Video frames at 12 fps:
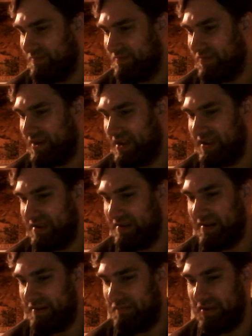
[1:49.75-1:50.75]
where you
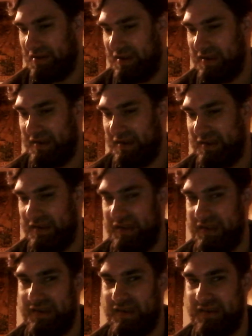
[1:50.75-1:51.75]
have like
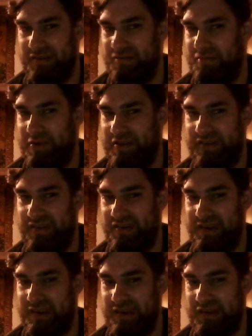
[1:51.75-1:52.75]
this almost
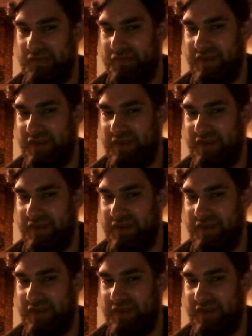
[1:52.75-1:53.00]
like this